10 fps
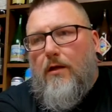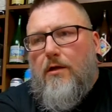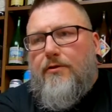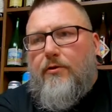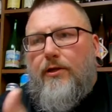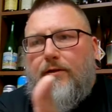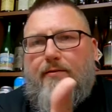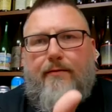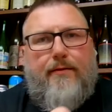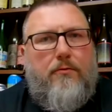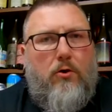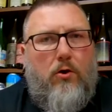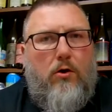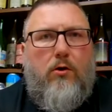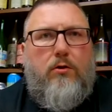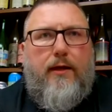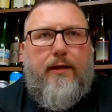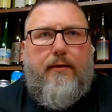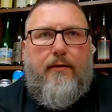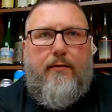So you just thought they were all
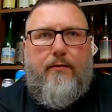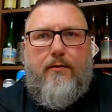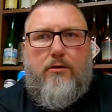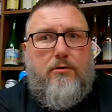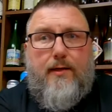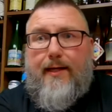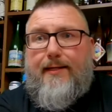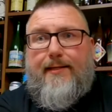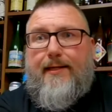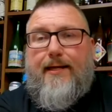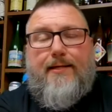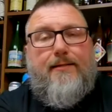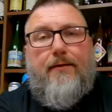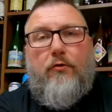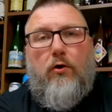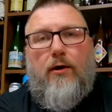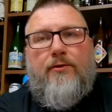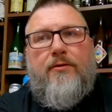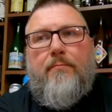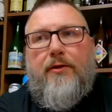like crazy, next level
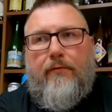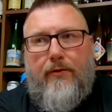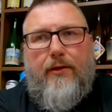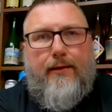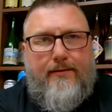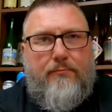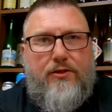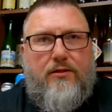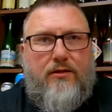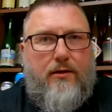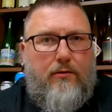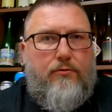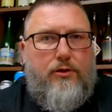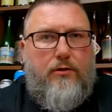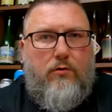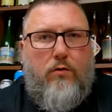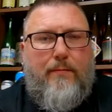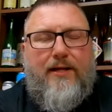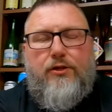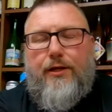awesome, but you realize it was just a coach and a
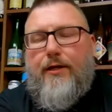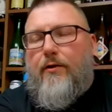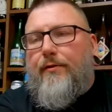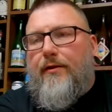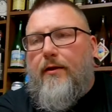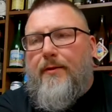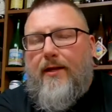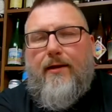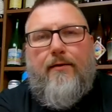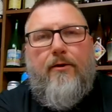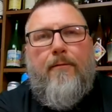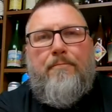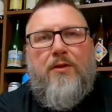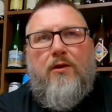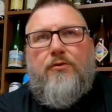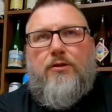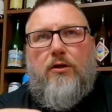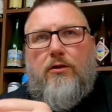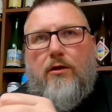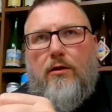quarterback cheating all the time, and it kind of
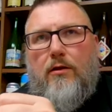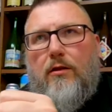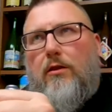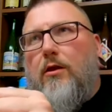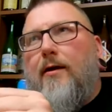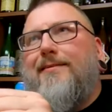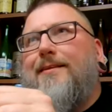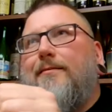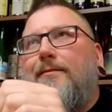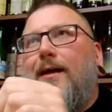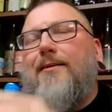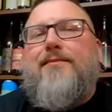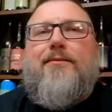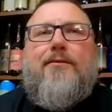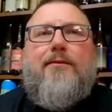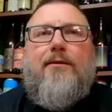lost the luster